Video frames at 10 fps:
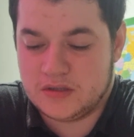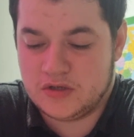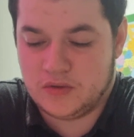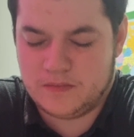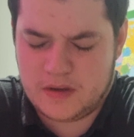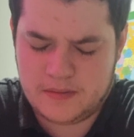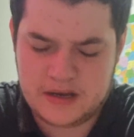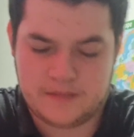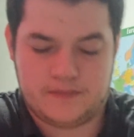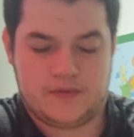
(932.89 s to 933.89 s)
So,
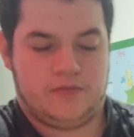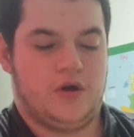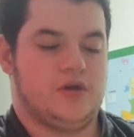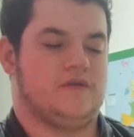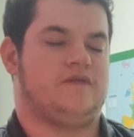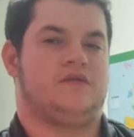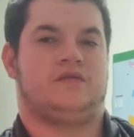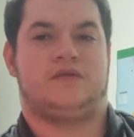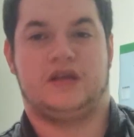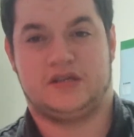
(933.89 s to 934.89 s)
I mean, the point of
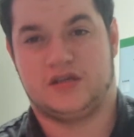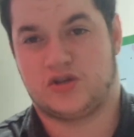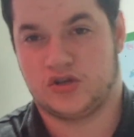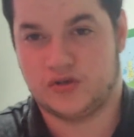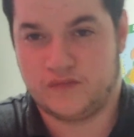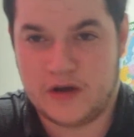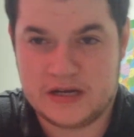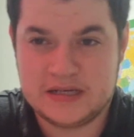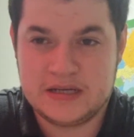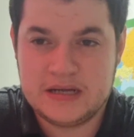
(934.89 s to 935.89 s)
this discussion,
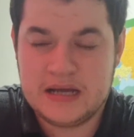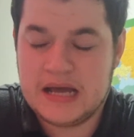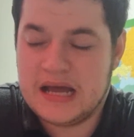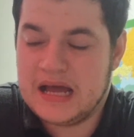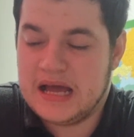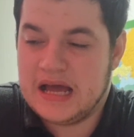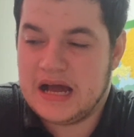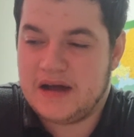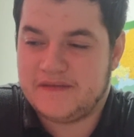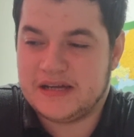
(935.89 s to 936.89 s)
right,
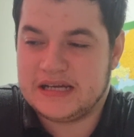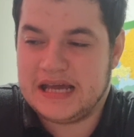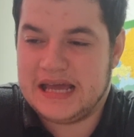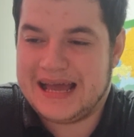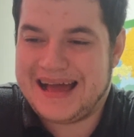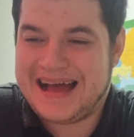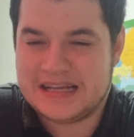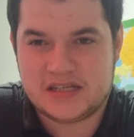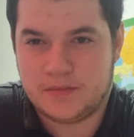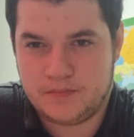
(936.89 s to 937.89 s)
I think
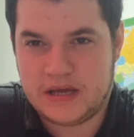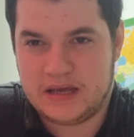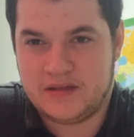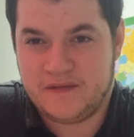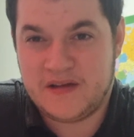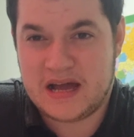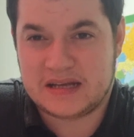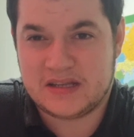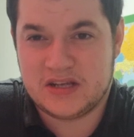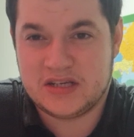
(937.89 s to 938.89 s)
has to be the
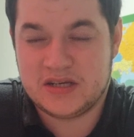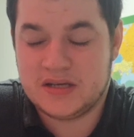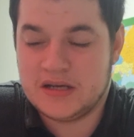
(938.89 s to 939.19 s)
fact that